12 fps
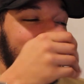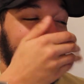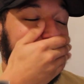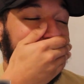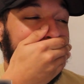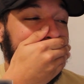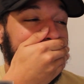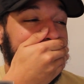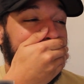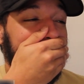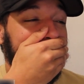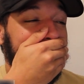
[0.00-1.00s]
There
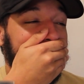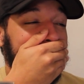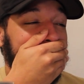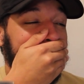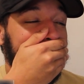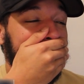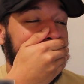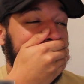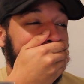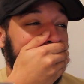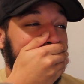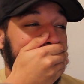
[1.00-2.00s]
sits Marcelo
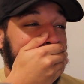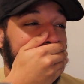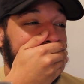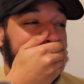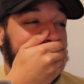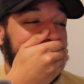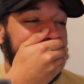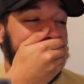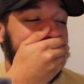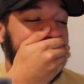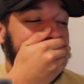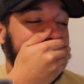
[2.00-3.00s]
down, Denayer
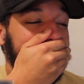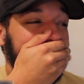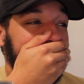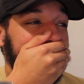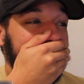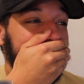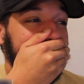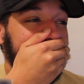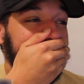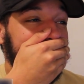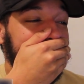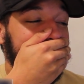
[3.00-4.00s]
fools him as
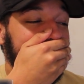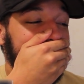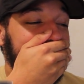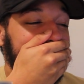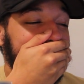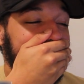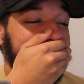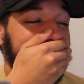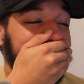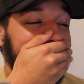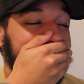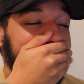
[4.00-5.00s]
well, and then
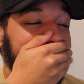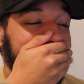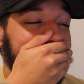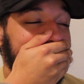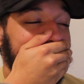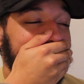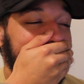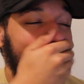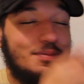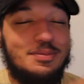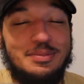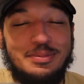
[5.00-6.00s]
the
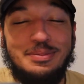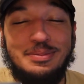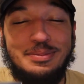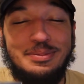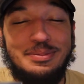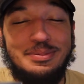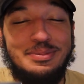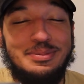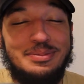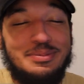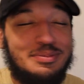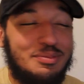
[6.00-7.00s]
goalkeeper can
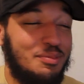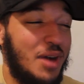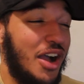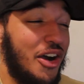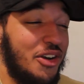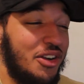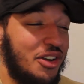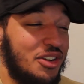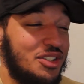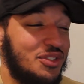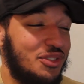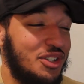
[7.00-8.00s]
he do better? My heart
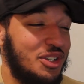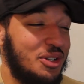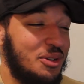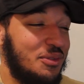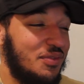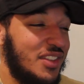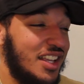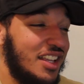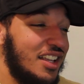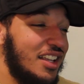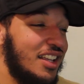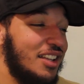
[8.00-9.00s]
hurts for you. I
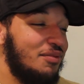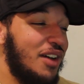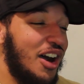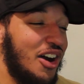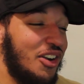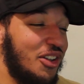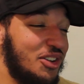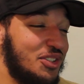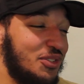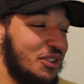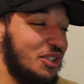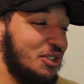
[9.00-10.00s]
think he can. My heart
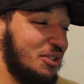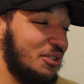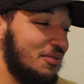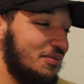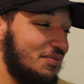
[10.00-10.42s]
hurts for you.